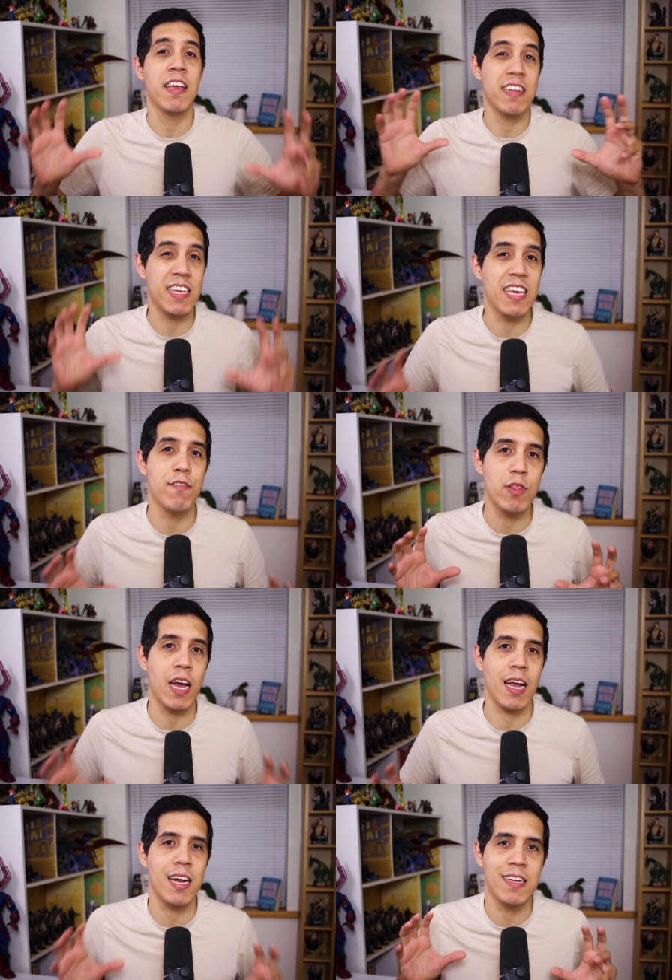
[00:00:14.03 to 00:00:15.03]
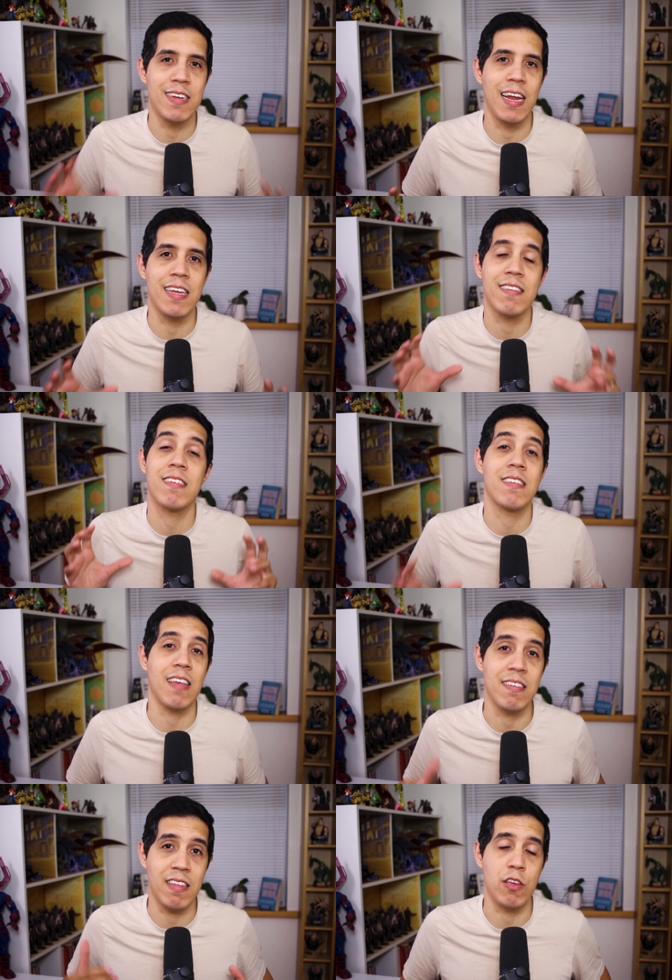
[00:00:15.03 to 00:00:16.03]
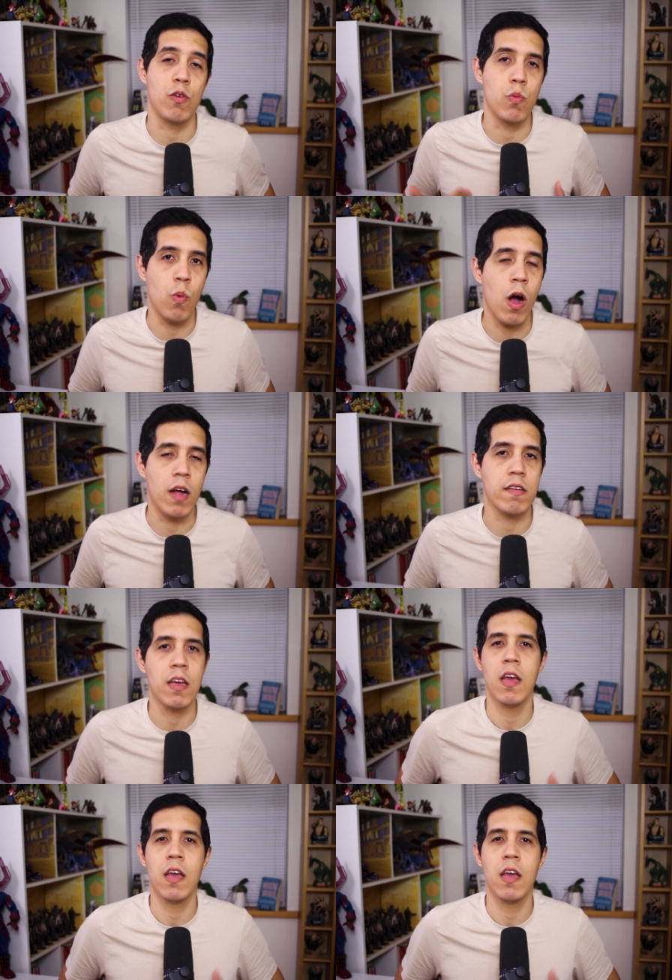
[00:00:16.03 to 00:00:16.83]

to give you that kind of dating success that you want.